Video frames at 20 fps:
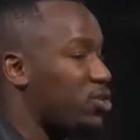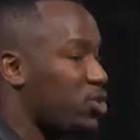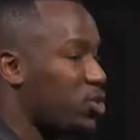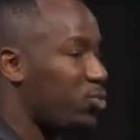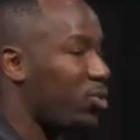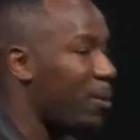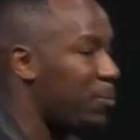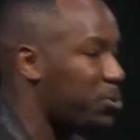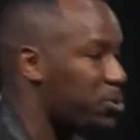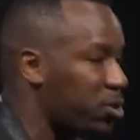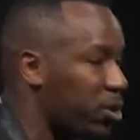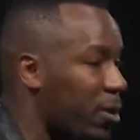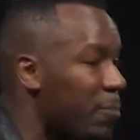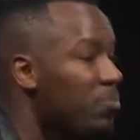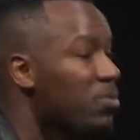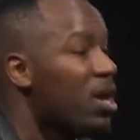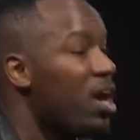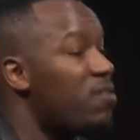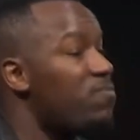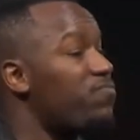the Scripture
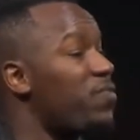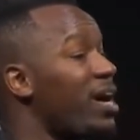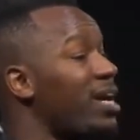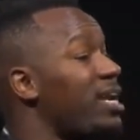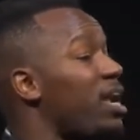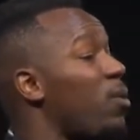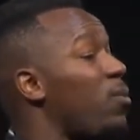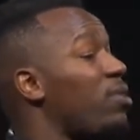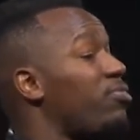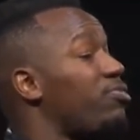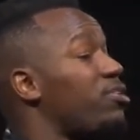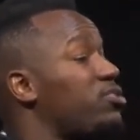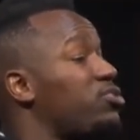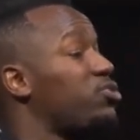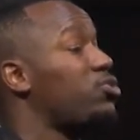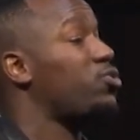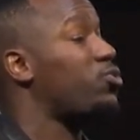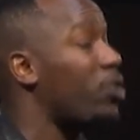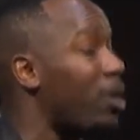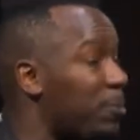and find out what the
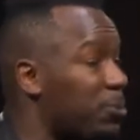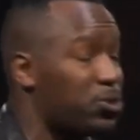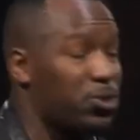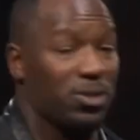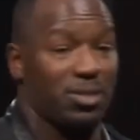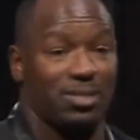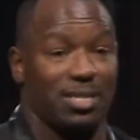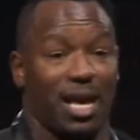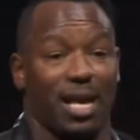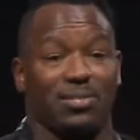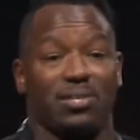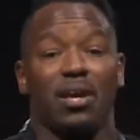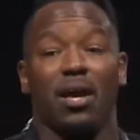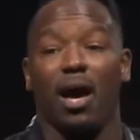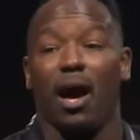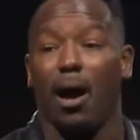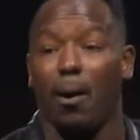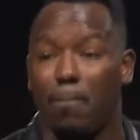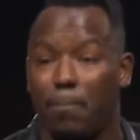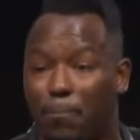Scripture says
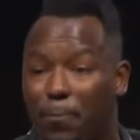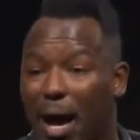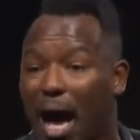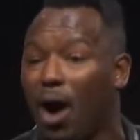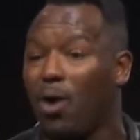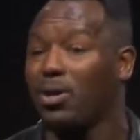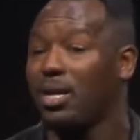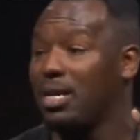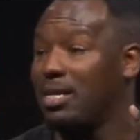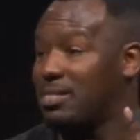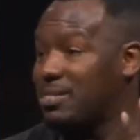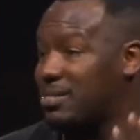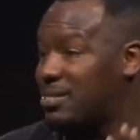about